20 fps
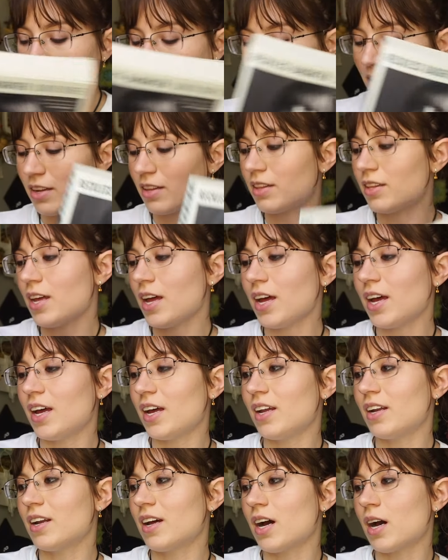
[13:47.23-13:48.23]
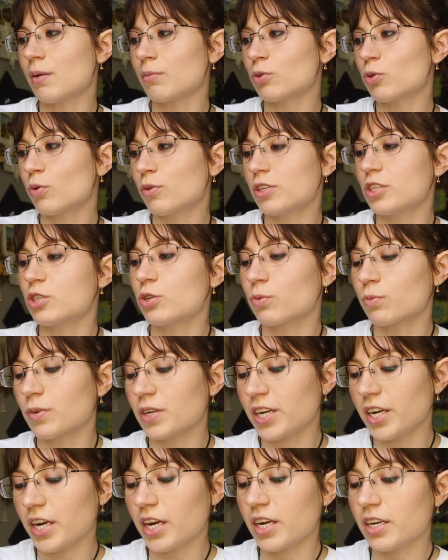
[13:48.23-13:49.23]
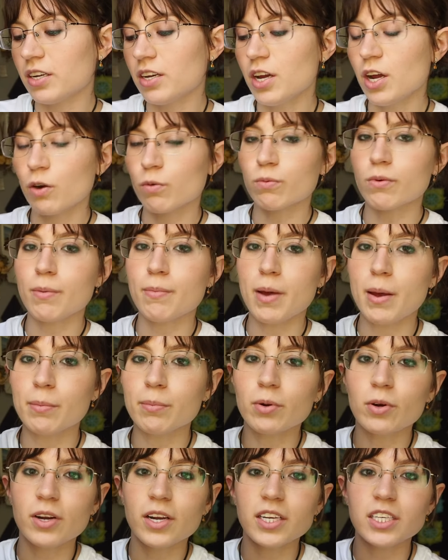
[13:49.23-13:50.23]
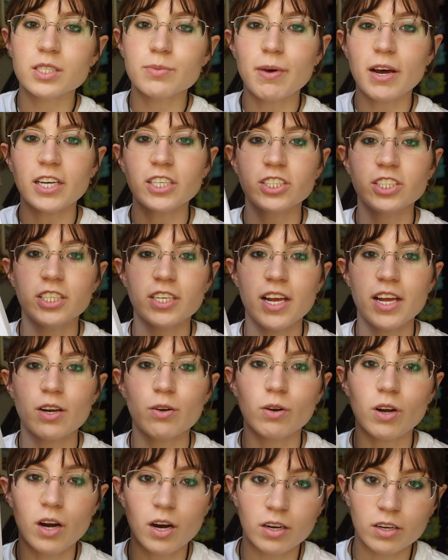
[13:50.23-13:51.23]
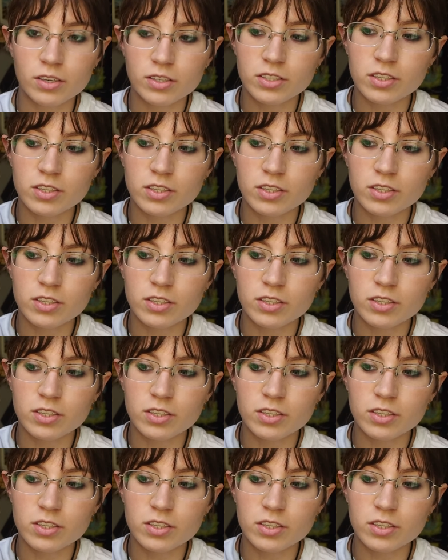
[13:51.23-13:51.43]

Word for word: And then I'm going to read Rememberings by Sinead O'Connor.